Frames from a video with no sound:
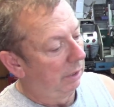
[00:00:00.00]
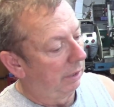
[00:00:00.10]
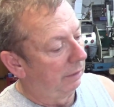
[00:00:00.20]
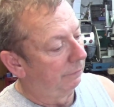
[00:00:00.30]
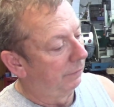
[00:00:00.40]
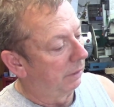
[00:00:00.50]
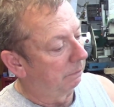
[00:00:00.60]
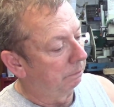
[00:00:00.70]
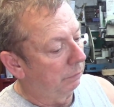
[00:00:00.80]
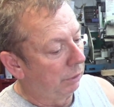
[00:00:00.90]
I've uh,
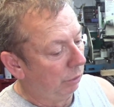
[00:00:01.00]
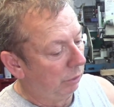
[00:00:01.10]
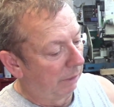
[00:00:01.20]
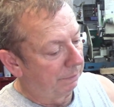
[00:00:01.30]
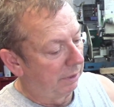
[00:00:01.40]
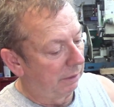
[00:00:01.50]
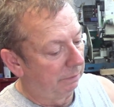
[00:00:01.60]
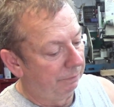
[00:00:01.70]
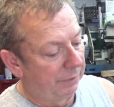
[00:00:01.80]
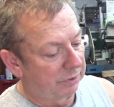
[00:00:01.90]
glued up
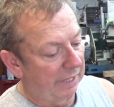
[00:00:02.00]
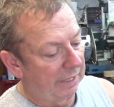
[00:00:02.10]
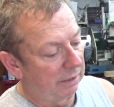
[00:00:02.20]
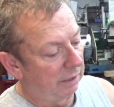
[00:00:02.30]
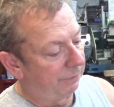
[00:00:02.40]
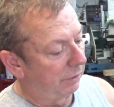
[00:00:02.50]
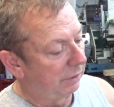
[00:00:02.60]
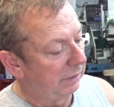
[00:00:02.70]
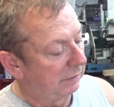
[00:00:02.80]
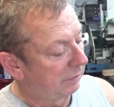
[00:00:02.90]
the, the standoff on
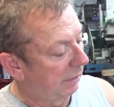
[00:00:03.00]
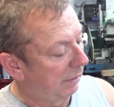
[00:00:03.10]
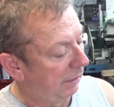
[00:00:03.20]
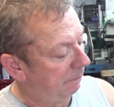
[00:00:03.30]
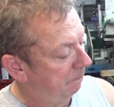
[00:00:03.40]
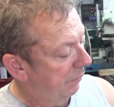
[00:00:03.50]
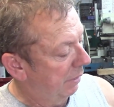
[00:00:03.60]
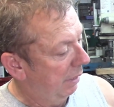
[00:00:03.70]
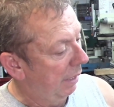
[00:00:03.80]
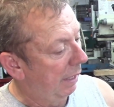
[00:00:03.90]
the inside
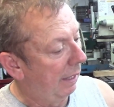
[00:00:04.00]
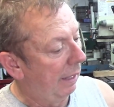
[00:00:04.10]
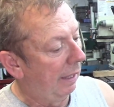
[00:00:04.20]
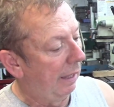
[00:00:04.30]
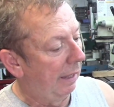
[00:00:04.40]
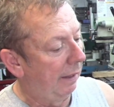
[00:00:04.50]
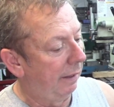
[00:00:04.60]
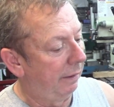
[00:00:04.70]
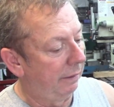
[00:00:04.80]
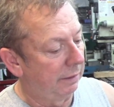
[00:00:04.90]

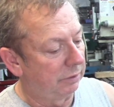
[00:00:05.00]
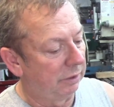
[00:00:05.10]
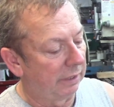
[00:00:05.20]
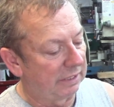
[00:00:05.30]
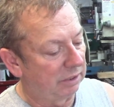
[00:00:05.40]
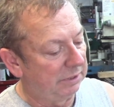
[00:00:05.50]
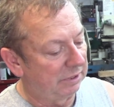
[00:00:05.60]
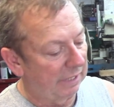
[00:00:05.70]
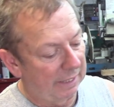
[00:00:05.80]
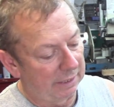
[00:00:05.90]
and this still has to be
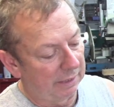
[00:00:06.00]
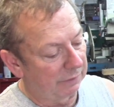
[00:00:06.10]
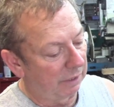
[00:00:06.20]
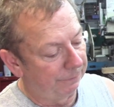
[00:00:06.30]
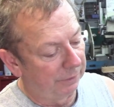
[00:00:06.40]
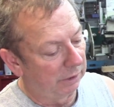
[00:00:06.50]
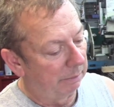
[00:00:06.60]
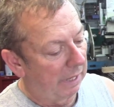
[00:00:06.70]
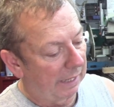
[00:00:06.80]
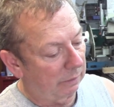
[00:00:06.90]
sanded. I've got to fill the
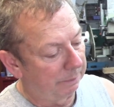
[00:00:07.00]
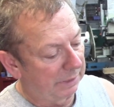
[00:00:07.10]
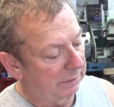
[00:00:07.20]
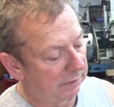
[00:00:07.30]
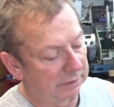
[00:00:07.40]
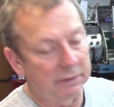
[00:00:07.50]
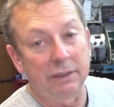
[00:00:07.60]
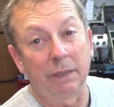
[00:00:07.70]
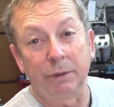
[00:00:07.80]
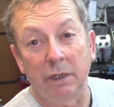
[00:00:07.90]
back because since it's
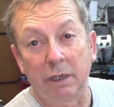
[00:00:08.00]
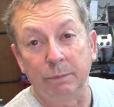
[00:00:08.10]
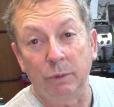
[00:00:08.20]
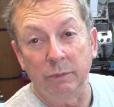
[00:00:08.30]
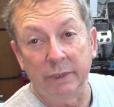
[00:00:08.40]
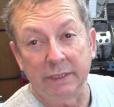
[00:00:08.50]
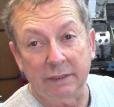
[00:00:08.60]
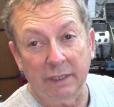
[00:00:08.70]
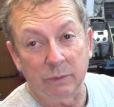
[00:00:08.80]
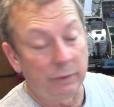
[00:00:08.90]
tempered hardboard way, it's
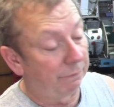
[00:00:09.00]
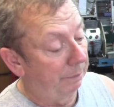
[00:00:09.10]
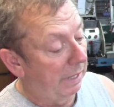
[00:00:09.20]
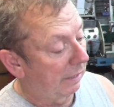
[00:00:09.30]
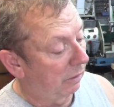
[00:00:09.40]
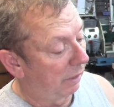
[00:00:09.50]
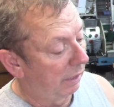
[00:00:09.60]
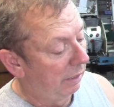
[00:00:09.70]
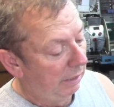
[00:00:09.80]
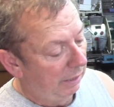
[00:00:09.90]
got the rough back on
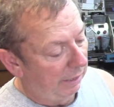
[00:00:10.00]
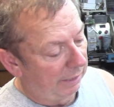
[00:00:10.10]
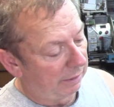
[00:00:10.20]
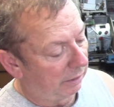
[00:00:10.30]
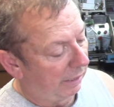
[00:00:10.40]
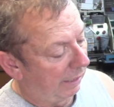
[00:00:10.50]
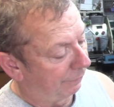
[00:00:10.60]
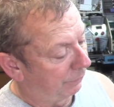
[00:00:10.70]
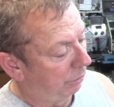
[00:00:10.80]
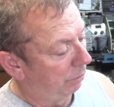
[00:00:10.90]
it, and I'll
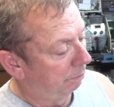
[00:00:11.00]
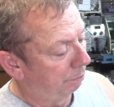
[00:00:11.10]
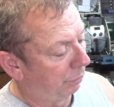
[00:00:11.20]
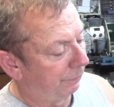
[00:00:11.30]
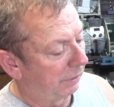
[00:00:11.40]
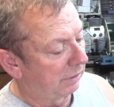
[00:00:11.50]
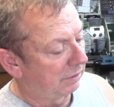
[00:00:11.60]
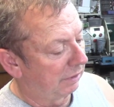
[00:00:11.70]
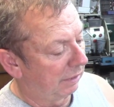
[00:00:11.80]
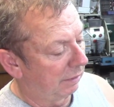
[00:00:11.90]
have to put
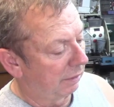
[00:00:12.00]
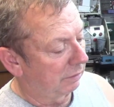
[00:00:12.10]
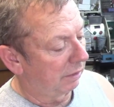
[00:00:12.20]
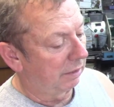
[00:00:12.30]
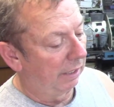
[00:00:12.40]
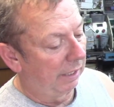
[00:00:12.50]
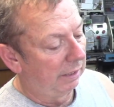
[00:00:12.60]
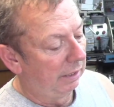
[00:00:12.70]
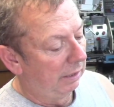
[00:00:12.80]
fillets in it and things like that.